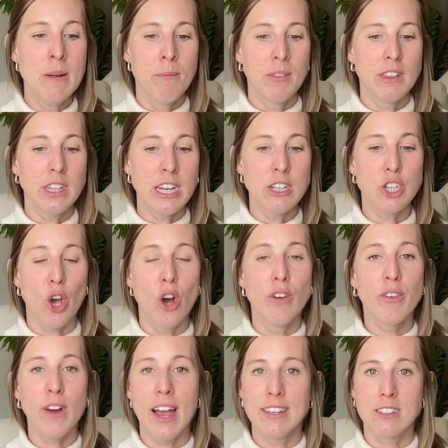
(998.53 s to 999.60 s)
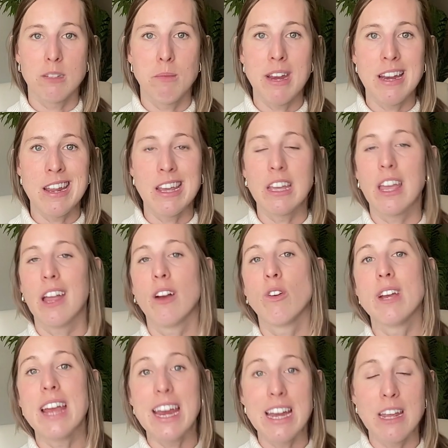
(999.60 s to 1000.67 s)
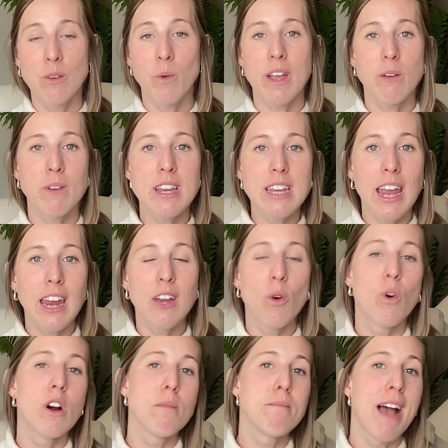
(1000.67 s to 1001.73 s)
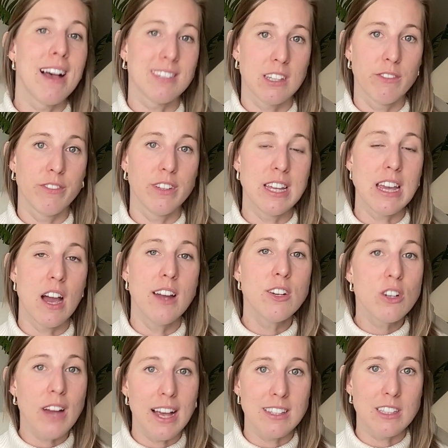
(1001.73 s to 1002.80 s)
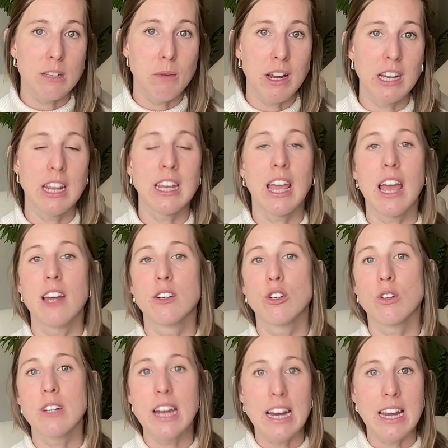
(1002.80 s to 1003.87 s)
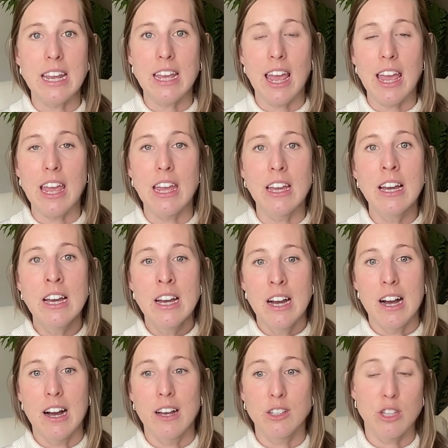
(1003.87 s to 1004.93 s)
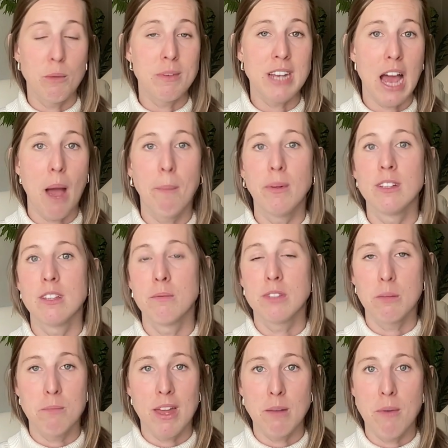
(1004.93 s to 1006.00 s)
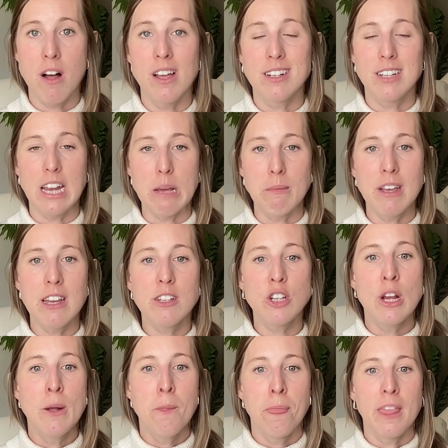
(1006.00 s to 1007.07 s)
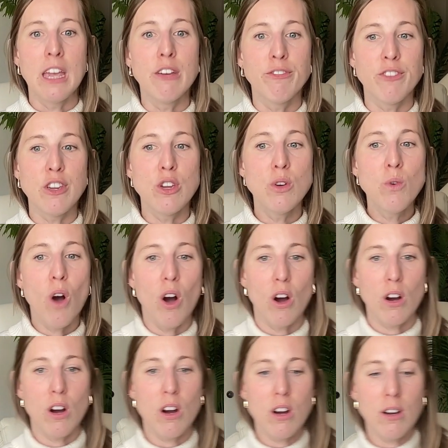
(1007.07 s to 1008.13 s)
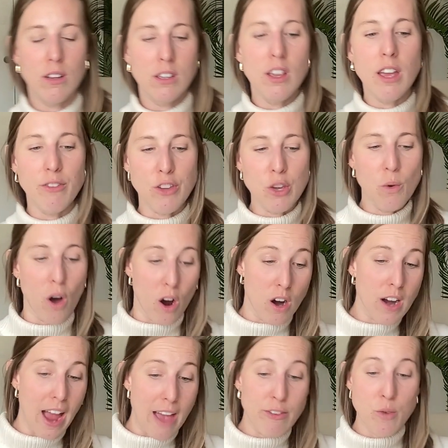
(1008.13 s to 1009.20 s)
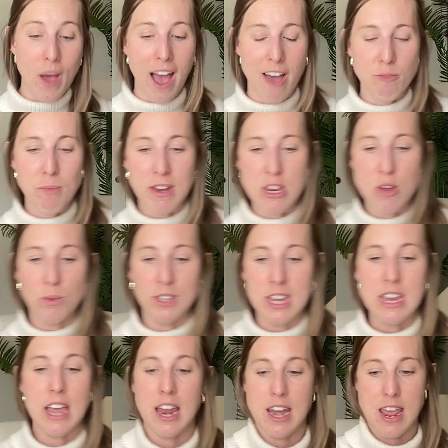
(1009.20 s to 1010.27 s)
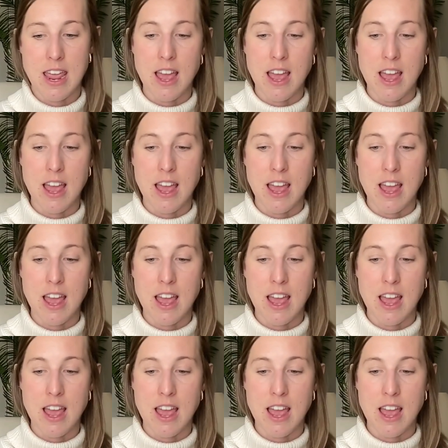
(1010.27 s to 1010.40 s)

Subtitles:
lead to overestimating and creating weight regain, or massively underestimating and creating a slow metabolism, some metabolic damage. If you have been using a